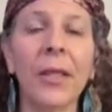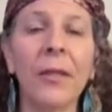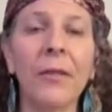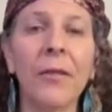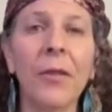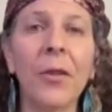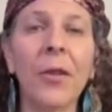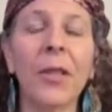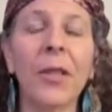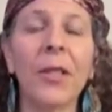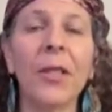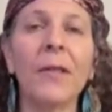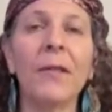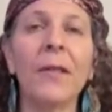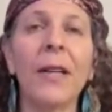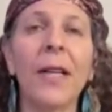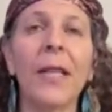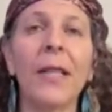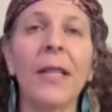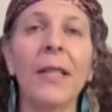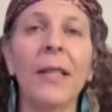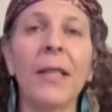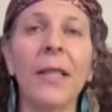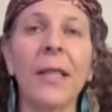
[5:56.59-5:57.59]
the forest
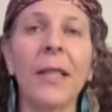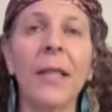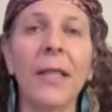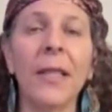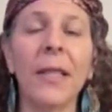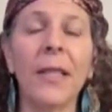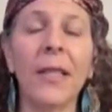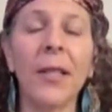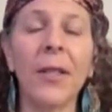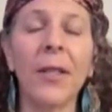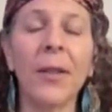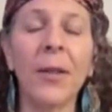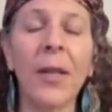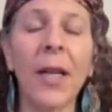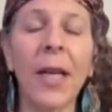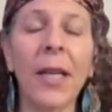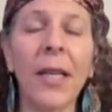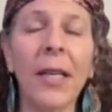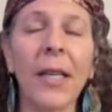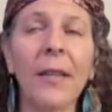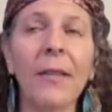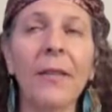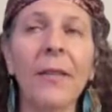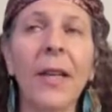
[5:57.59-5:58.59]
fire, the CZU
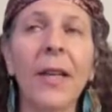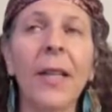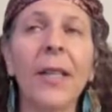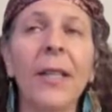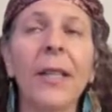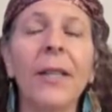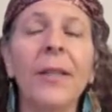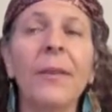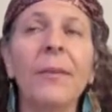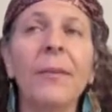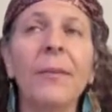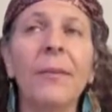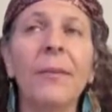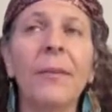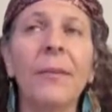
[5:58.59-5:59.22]
lightning fire,